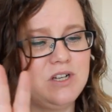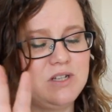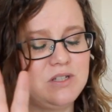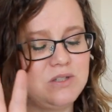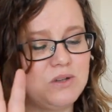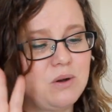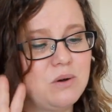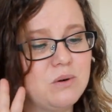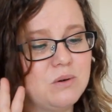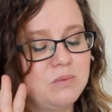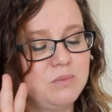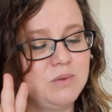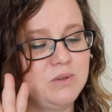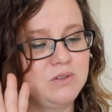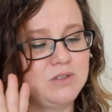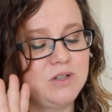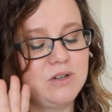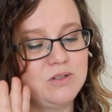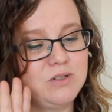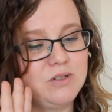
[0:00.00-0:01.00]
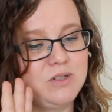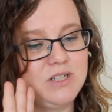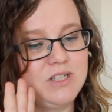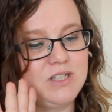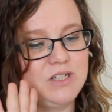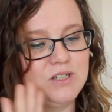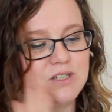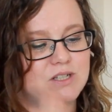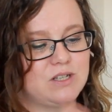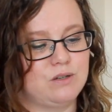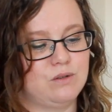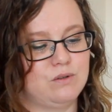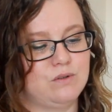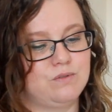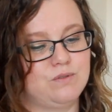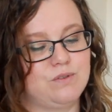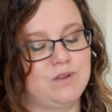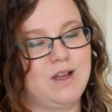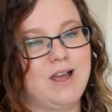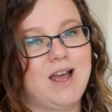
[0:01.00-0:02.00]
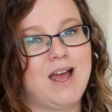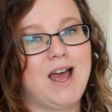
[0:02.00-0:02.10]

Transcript: It's horrible. Don't do it to yourself.